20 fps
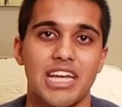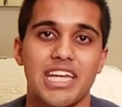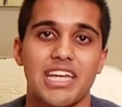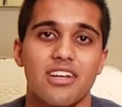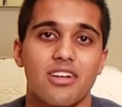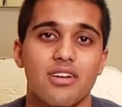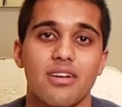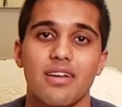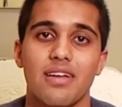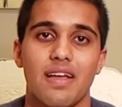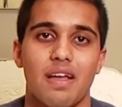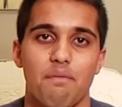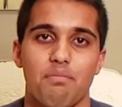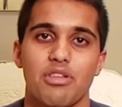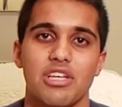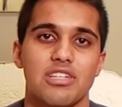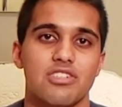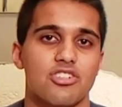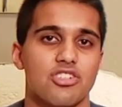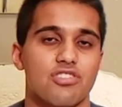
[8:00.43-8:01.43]
right here.
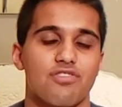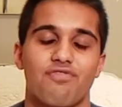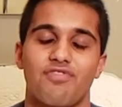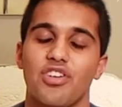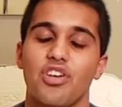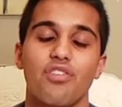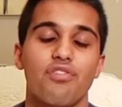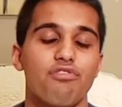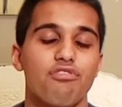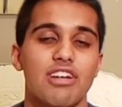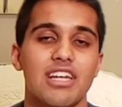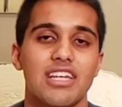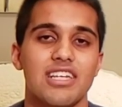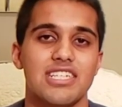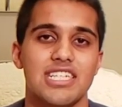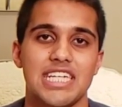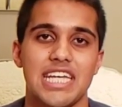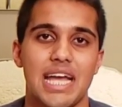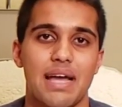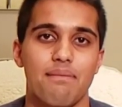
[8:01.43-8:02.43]
Please just feel free
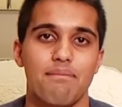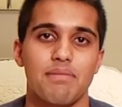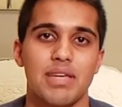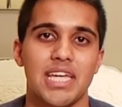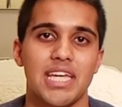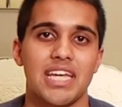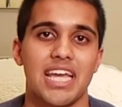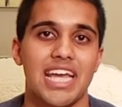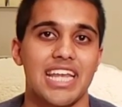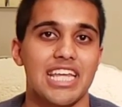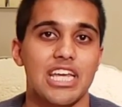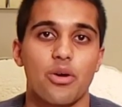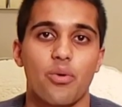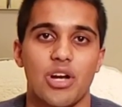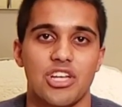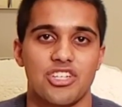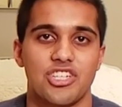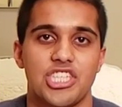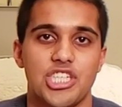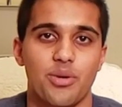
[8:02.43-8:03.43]
to DM me any
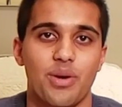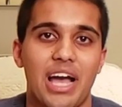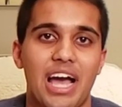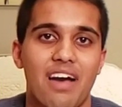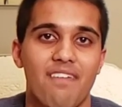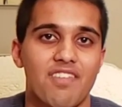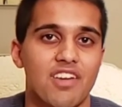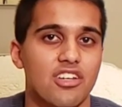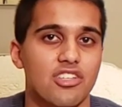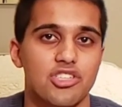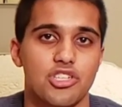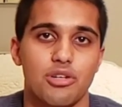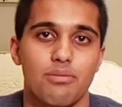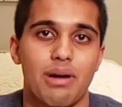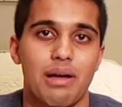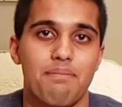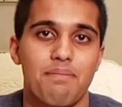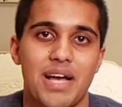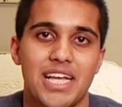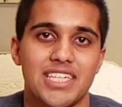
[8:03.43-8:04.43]
questions you have, and I'll do
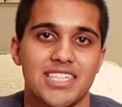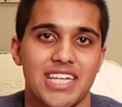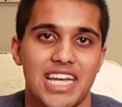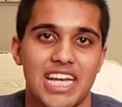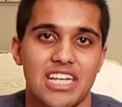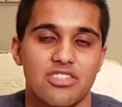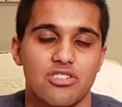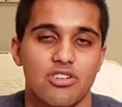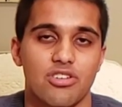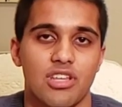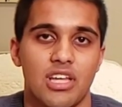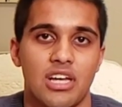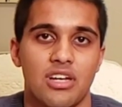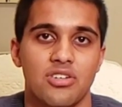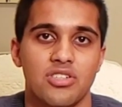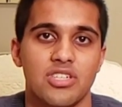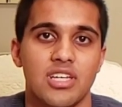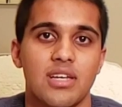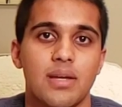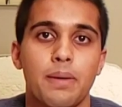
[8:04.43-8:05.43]
my best to answer
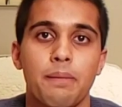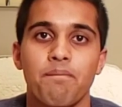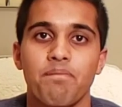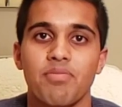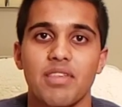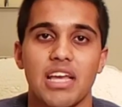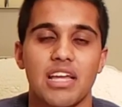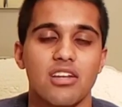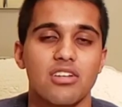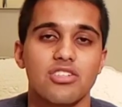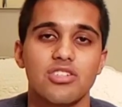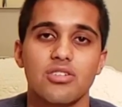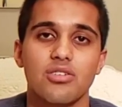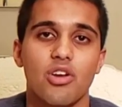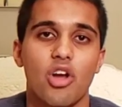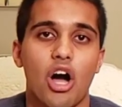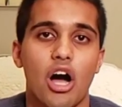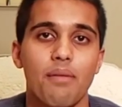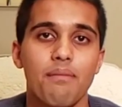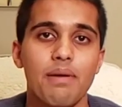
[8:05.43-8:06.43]
those. And also,
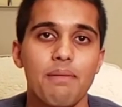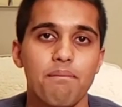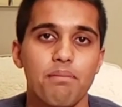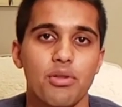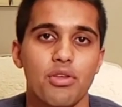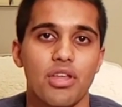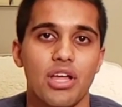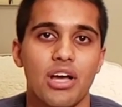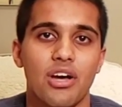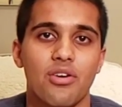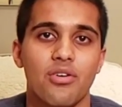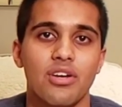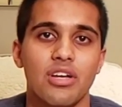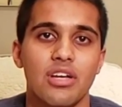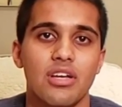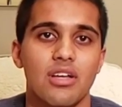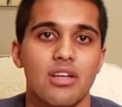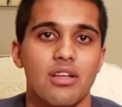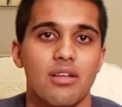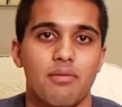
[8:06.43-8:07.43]
comment below.
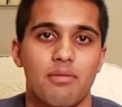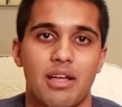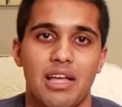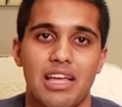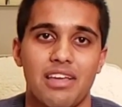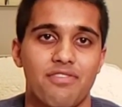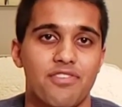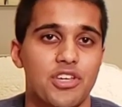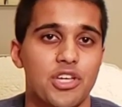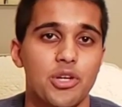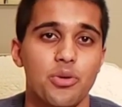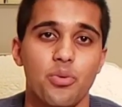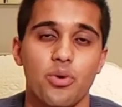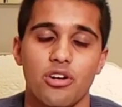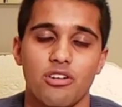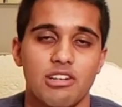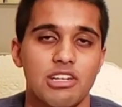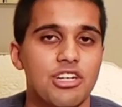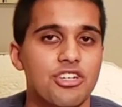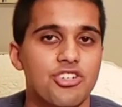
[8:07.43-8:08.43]
If you
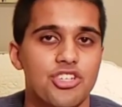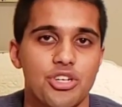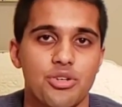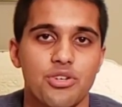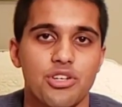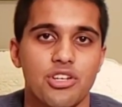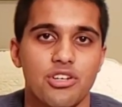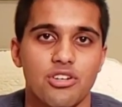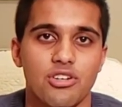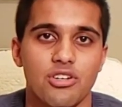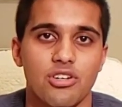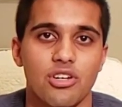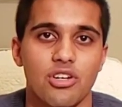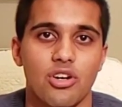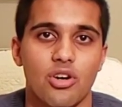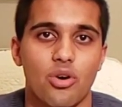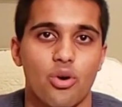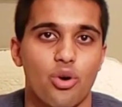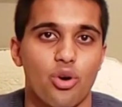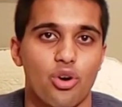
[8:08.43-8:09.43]
are a junior
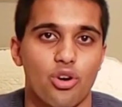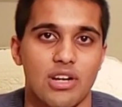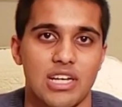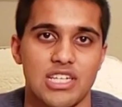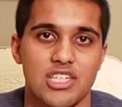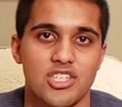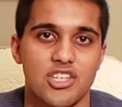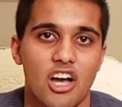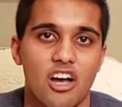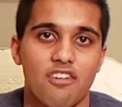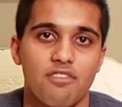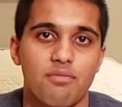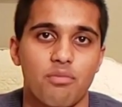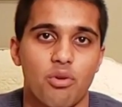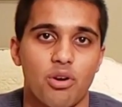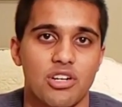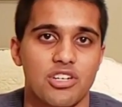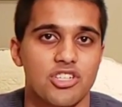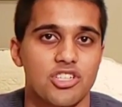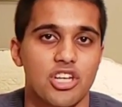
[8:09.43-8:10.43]
or a
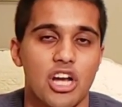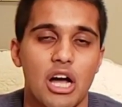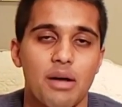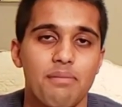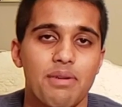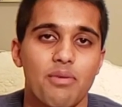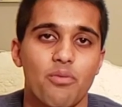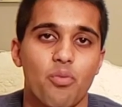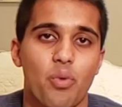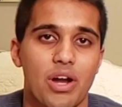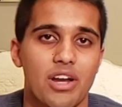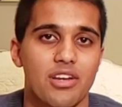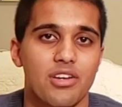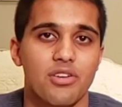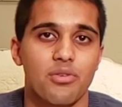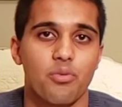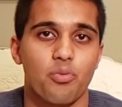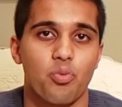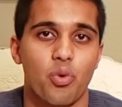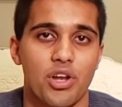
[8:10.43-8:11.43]
sophomore, just comment where
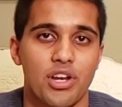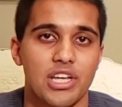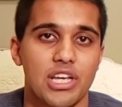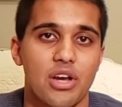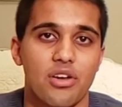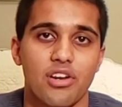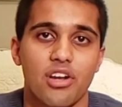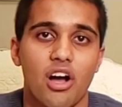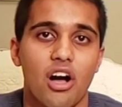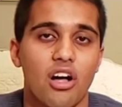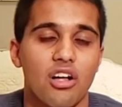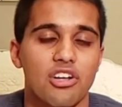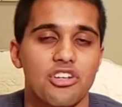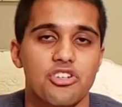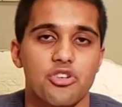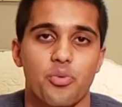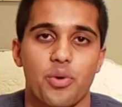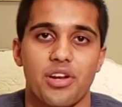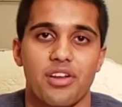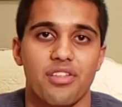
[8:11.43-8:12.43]
you want to go to
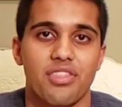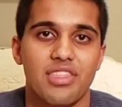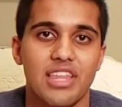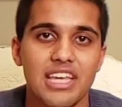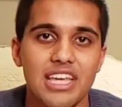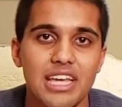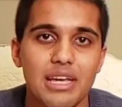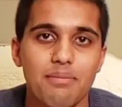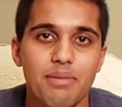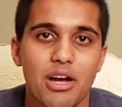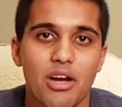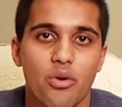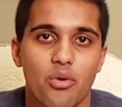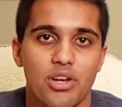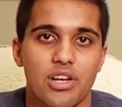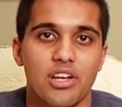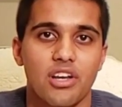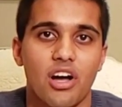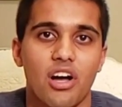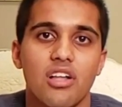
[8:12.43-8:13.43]
college or where you're thinking about
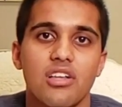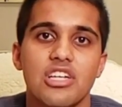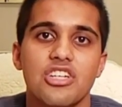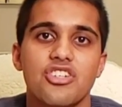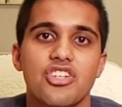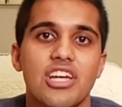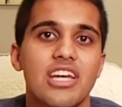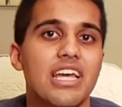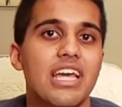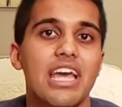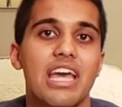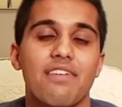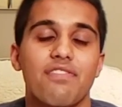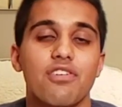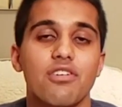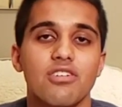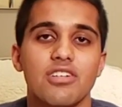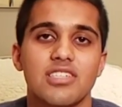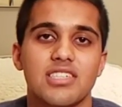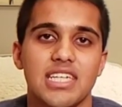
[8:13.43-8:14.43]
going to college. If
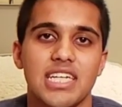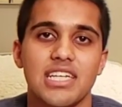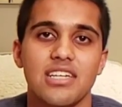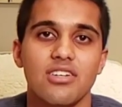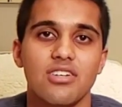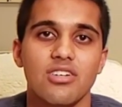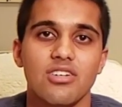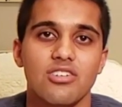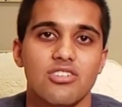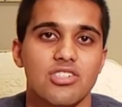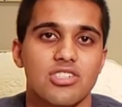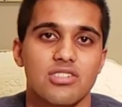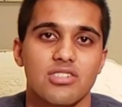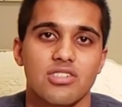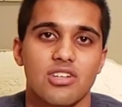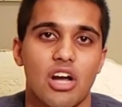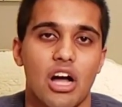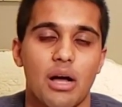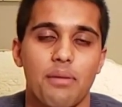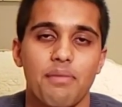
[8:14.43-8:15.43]
you're a senior,
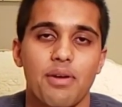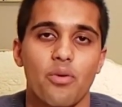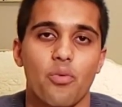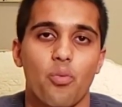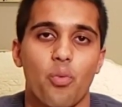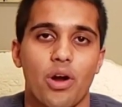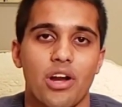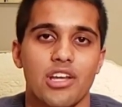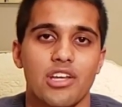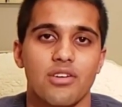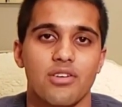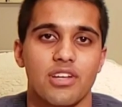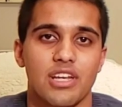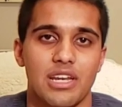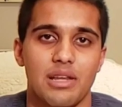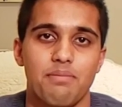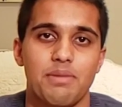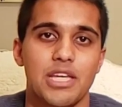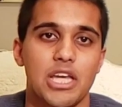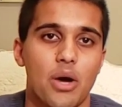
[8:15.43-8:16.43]
just comment where you're
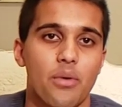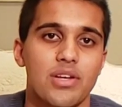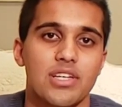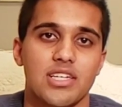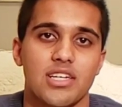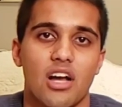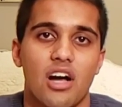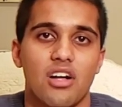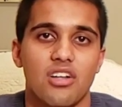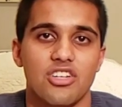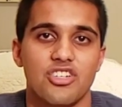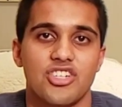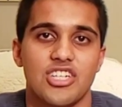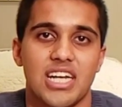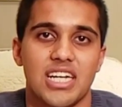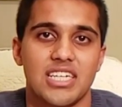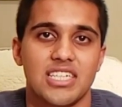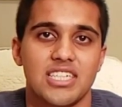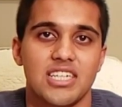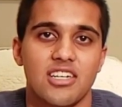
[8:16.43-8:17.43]
going to be going to college
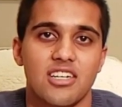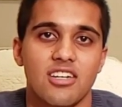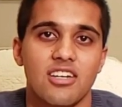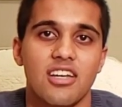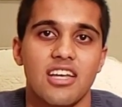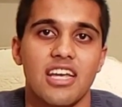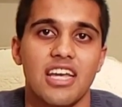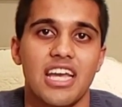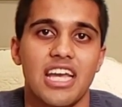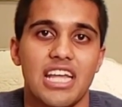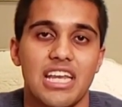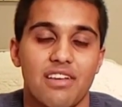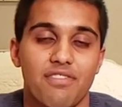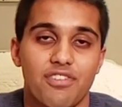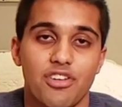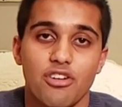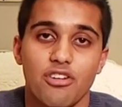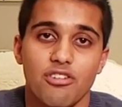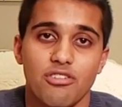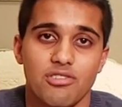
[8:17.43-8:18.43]
next year. And
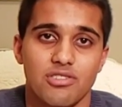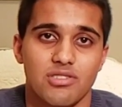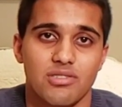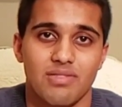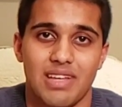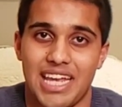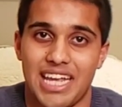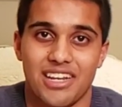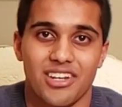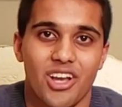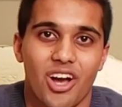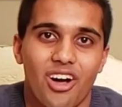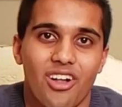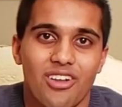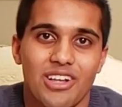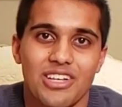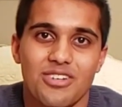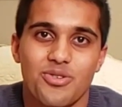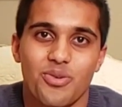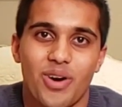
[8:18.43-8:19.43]
if you're in
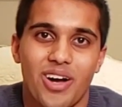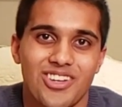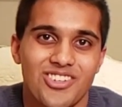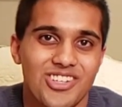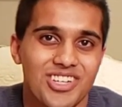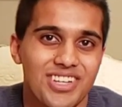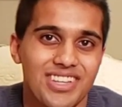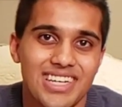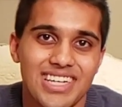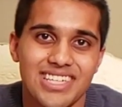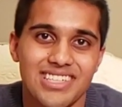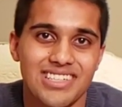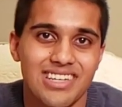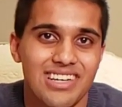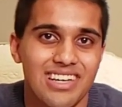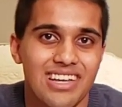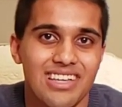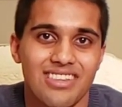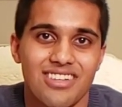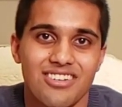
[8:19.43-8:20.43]
college watching this,
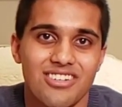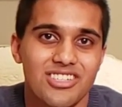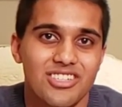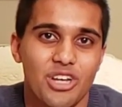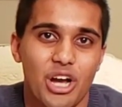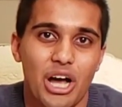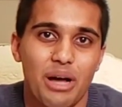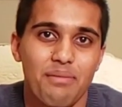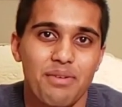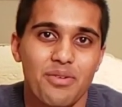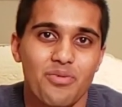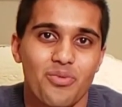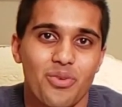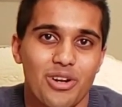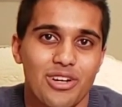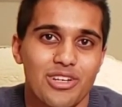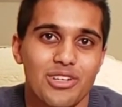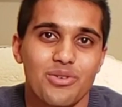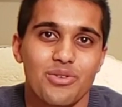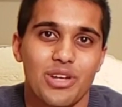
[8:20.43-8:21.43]
then just comment
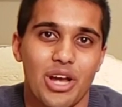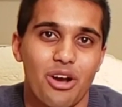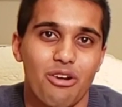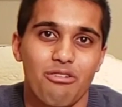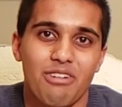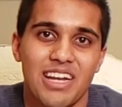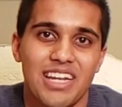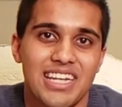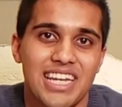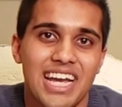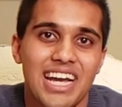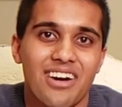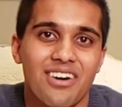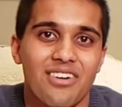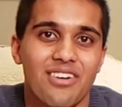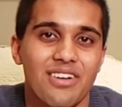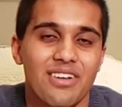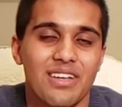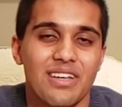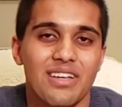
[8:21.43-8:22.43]
where you go right
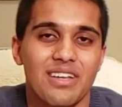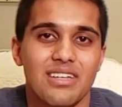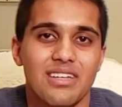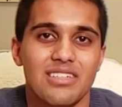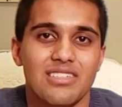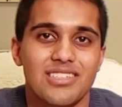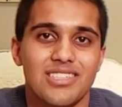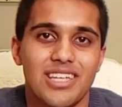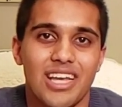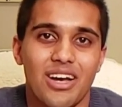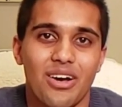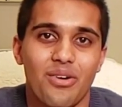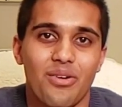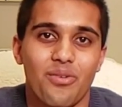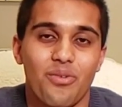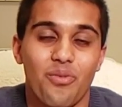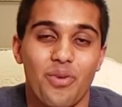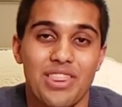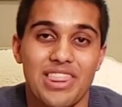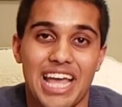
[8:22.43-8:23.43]
now.
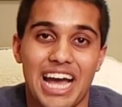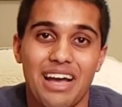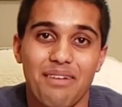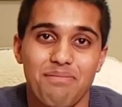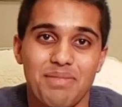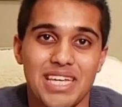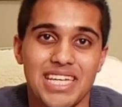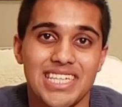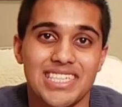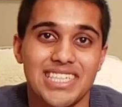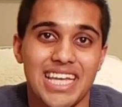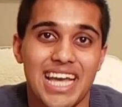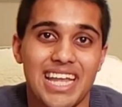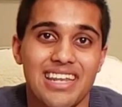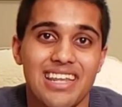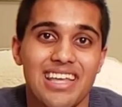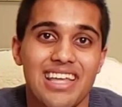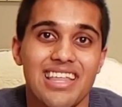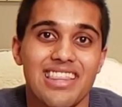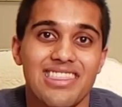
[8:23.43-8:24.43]
So with that being
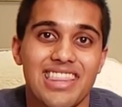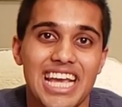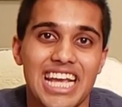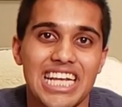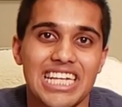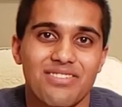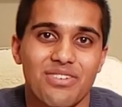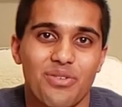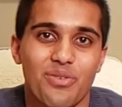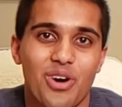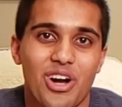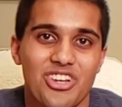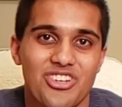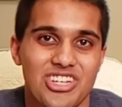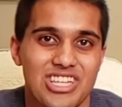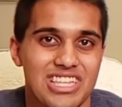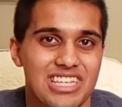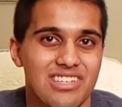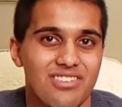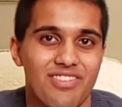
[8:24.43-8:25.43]
said, thanks for
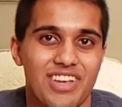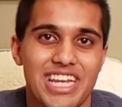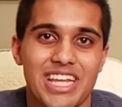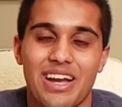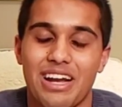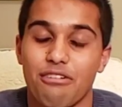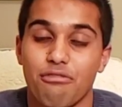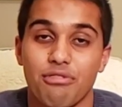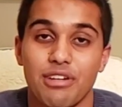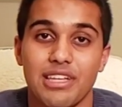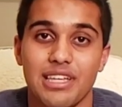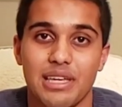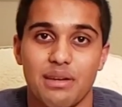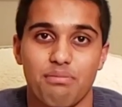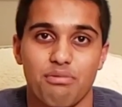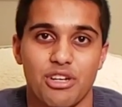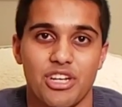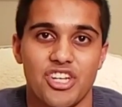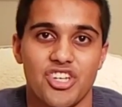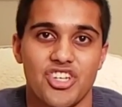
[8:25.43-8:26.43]
watching this video. I really
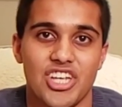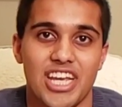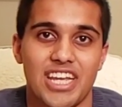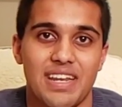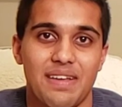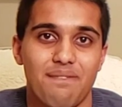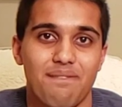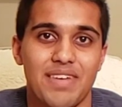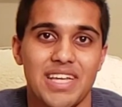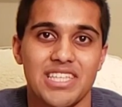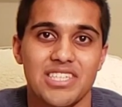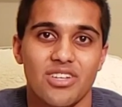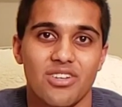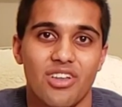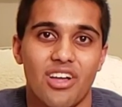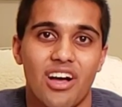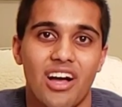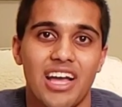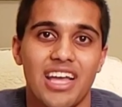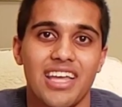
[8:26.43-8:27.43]
appreciate it. It means a
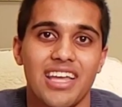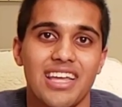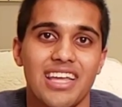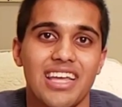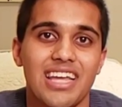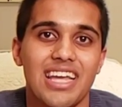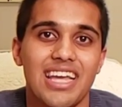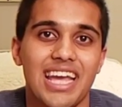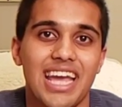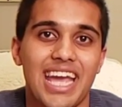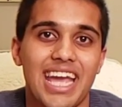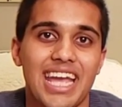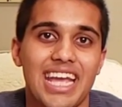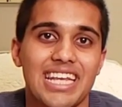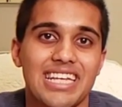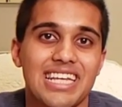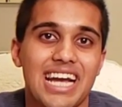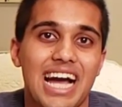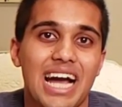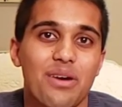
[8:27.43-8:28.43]
lot.
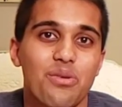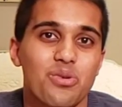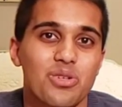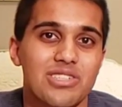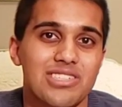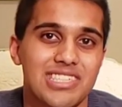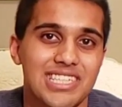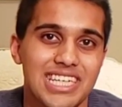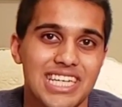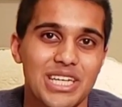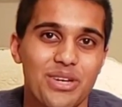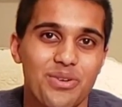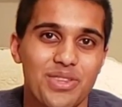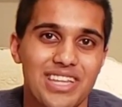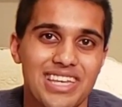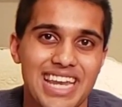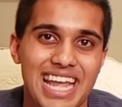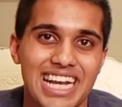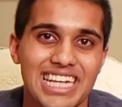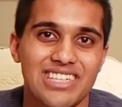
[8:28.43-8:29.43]
And I will see you
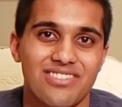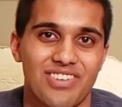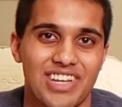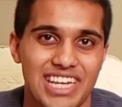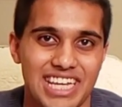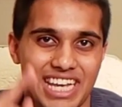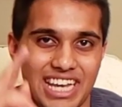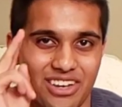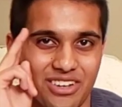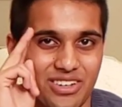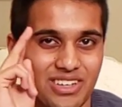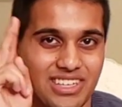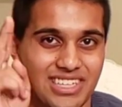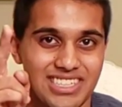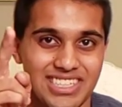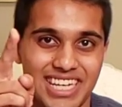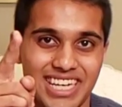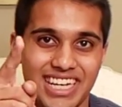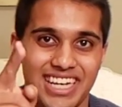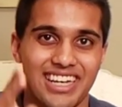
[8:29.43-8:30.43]
in the next video.
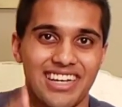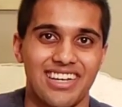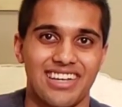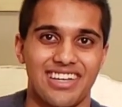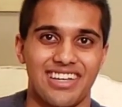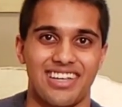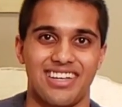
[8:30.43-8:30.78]
See ya.